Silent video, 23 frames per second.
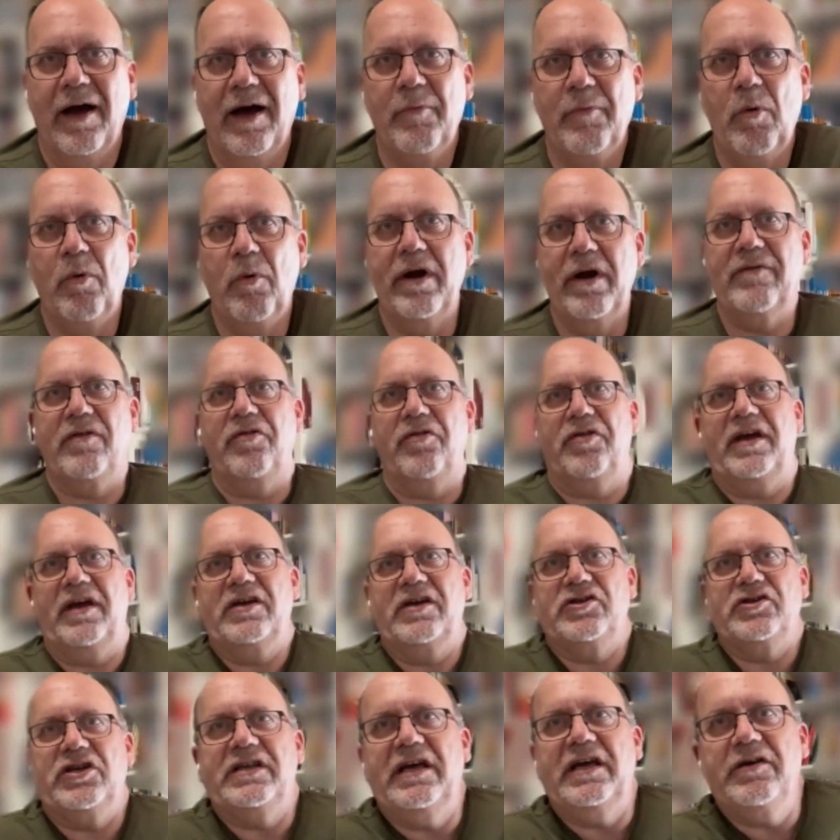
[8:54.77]
Um, one of the
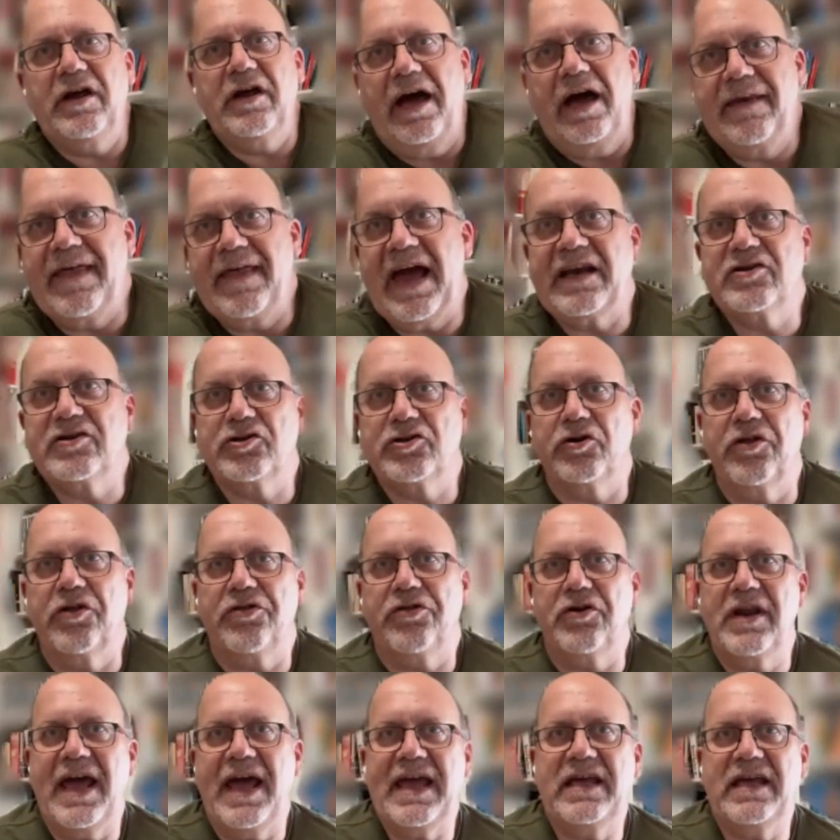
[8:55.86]
things she did, and they had
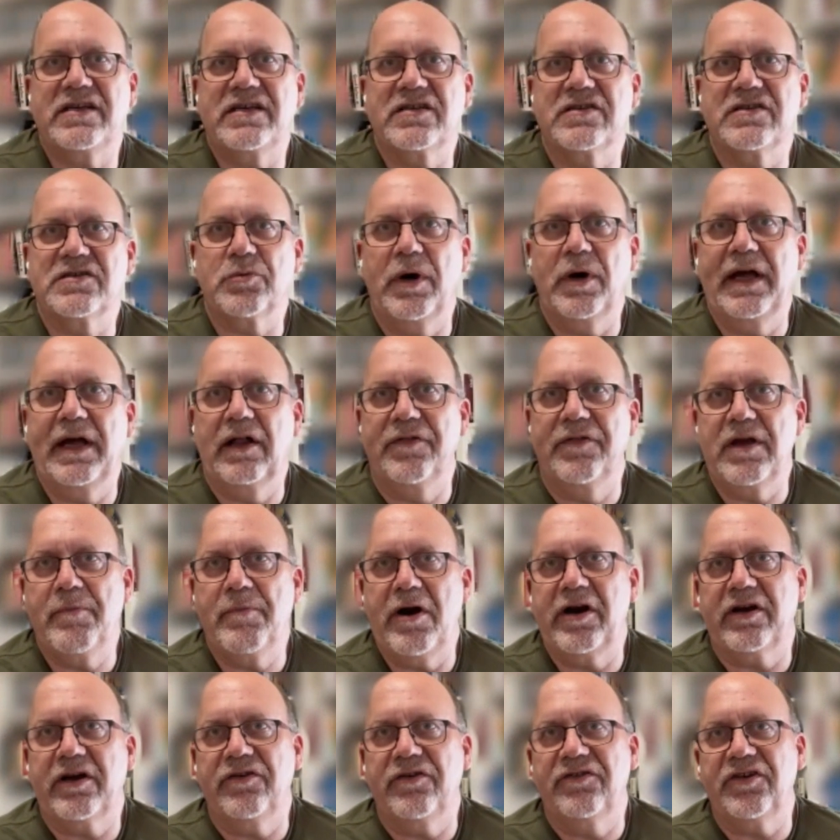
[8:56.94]
Jonathan Haidt as well, the
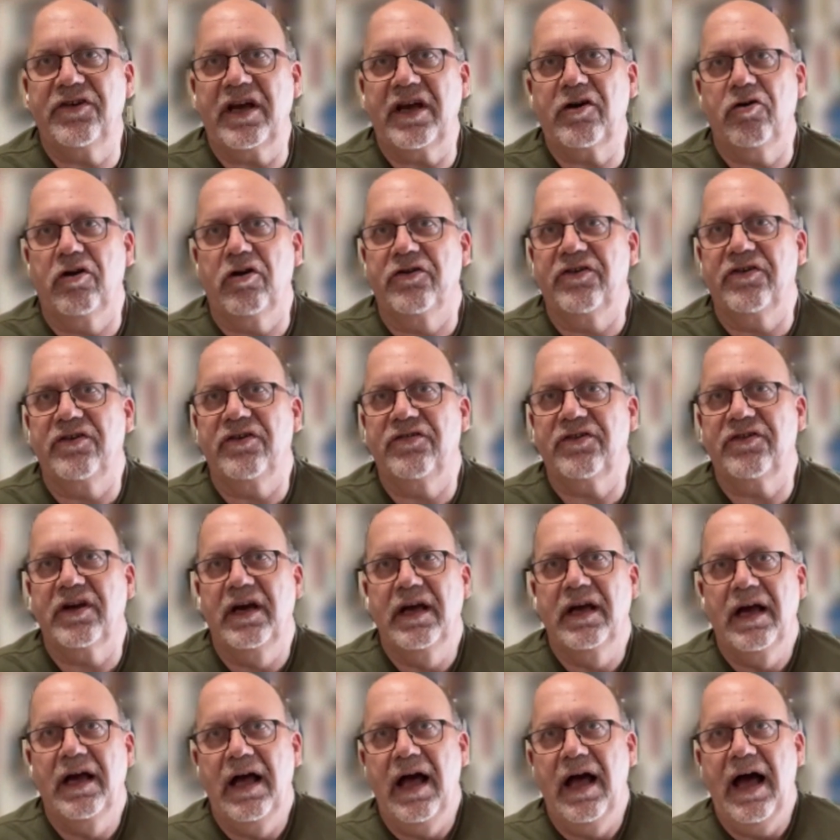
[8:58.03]
American
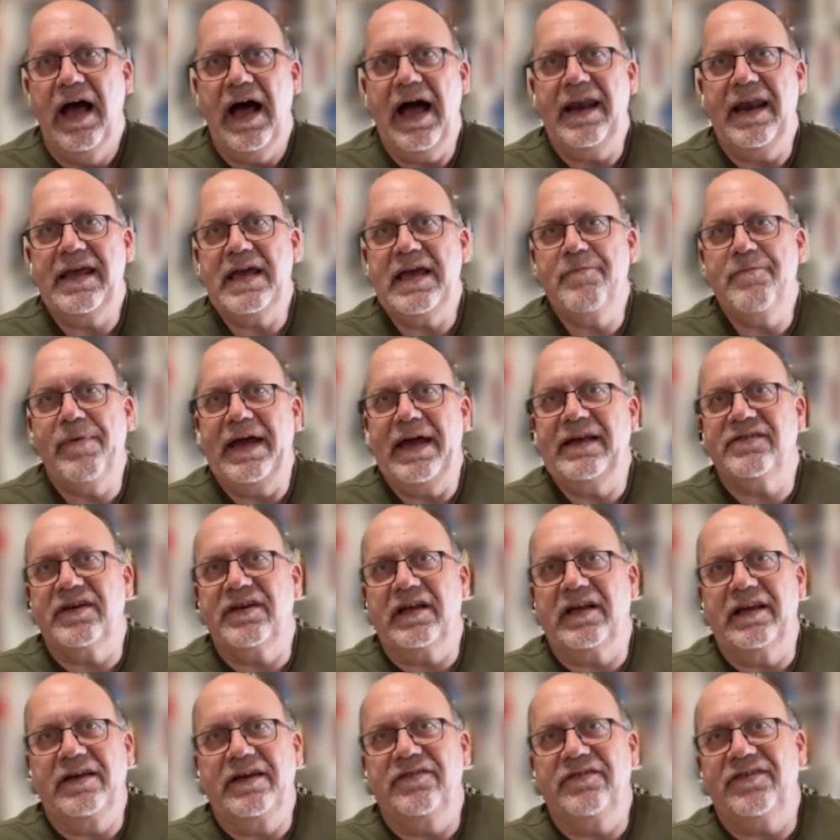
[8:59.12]
psychologist, and he
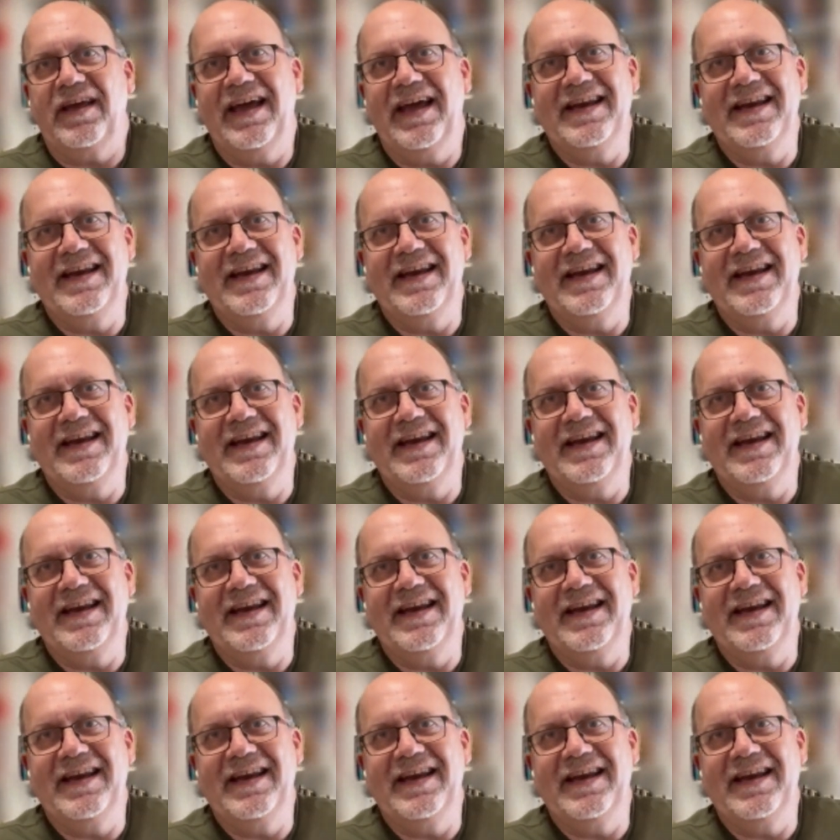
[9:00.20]
basically